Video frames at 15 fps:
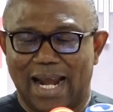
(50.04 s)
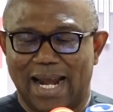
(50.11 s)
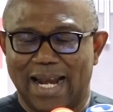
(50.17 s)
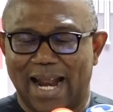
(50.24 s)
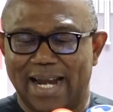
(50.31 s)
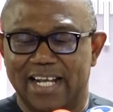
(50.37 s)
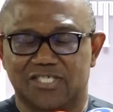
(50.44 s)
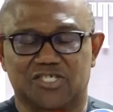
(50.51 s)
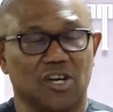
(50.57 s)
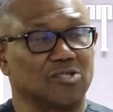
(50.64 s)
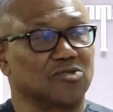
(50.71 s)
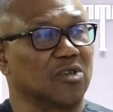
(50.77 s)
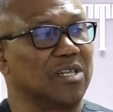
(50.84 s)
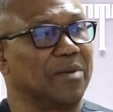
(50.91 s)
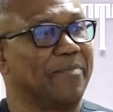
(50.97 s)
In
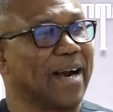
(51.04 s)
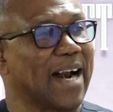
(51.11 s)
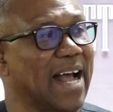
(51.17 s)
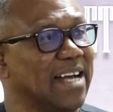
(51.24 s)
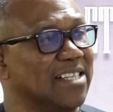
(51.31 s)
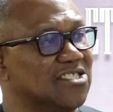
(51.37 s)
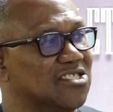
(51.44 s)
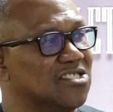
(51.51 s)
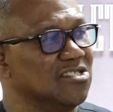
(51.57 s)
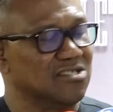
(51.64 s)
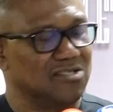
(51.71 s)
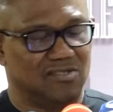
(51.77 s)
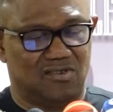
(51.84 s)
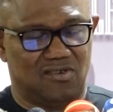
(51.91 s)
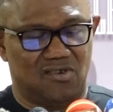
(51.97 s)
addition to the barrage
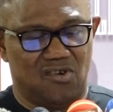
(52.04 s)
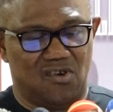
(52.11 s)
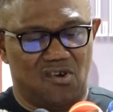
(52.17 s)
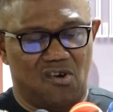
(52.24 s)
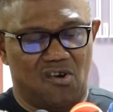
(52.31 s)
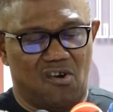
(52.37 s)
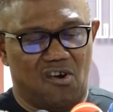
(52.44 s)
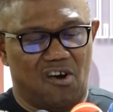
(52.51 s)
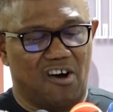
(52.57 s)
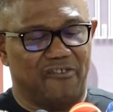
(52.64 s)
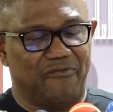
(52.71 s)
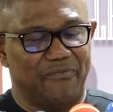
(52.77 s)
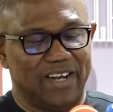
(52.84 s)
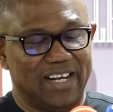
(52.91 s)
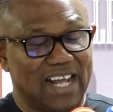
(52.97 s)

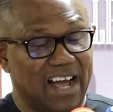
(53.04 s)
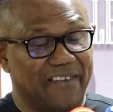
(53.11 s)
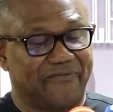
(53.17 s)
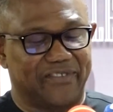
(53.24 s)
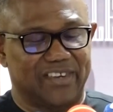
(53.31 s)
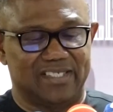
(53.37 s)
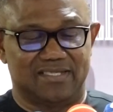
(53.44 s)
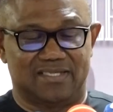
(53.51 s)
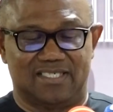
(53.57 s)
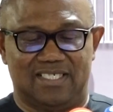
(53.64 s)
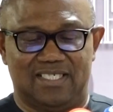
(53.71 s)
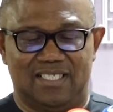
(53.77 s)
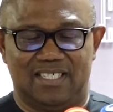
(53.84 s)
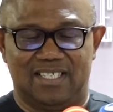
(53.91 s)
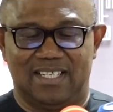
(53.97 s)
of media
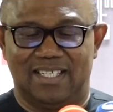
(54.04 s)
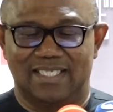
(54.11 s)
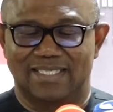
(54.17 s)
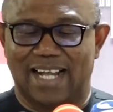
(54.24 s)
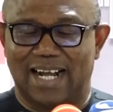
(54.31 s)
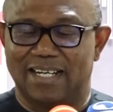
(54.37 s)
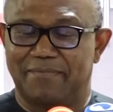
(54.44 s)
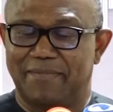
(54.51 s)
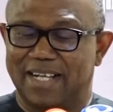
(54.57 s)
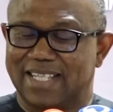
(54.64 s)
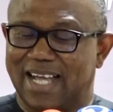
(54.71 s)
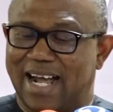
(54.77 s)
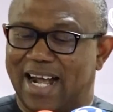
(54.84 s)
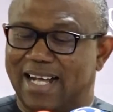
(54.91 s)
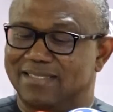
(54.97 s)
frenzy that the
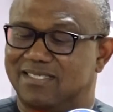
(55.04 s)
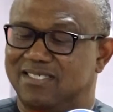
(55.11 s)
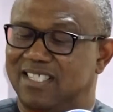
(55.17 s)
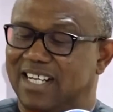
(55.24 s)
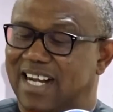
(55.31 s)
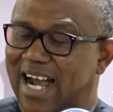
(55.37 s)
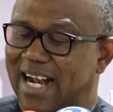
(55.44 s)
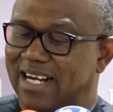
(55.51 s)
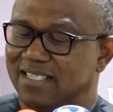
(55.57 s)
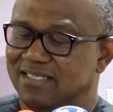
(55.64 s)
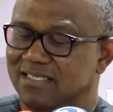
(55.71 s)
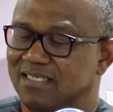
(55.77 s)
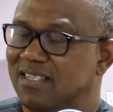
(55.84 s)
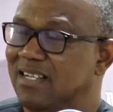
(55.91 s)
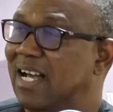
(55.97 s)
matter has triggered
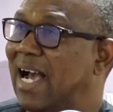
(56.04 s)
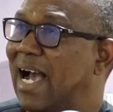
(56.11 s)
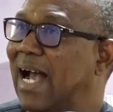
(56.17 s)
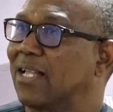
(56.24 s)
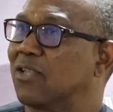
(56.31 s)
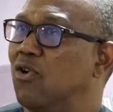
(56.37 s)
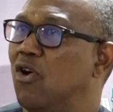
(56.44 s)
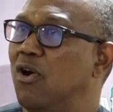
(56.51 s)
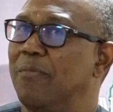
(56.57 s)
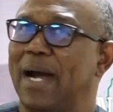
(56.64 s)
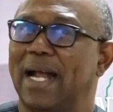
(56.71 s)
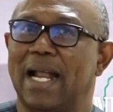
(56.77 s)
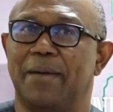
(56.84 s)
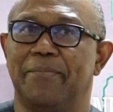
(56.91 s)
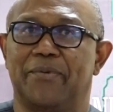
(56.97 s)
at home
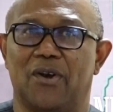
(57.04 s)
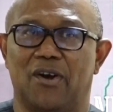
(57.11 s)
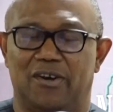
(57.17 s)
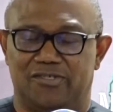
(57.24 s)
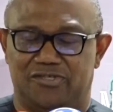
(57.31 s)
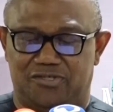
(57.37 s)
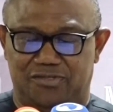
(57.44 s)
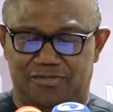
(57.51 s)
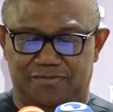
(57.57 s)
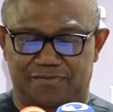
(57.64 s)
and abroad,